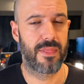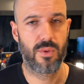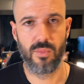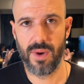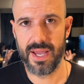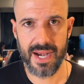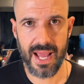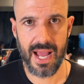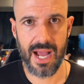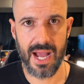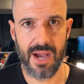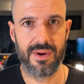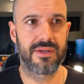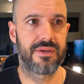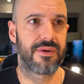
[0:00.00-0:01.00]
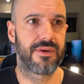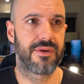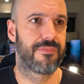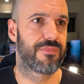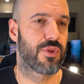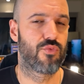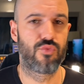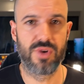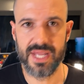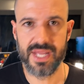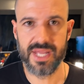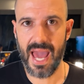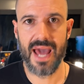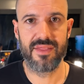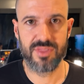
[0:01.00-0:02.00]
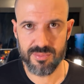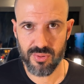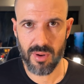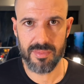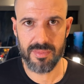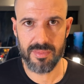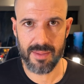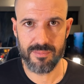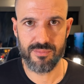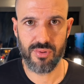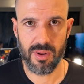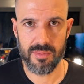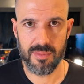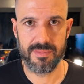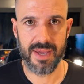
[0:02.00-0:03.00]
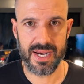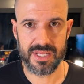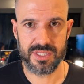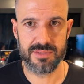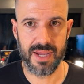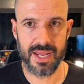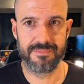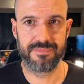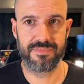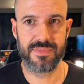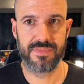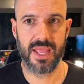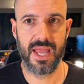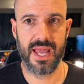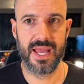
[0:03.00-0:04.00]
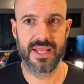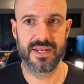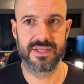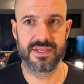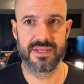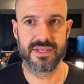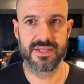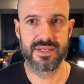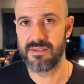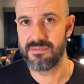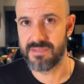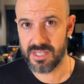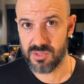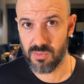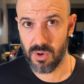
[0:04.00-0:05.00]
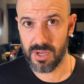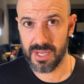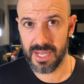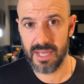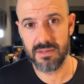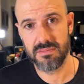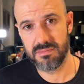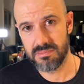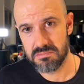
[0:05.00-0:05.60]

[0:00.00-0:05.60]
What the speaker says: wait an hour, re-add the problematic domain, and see if things work again.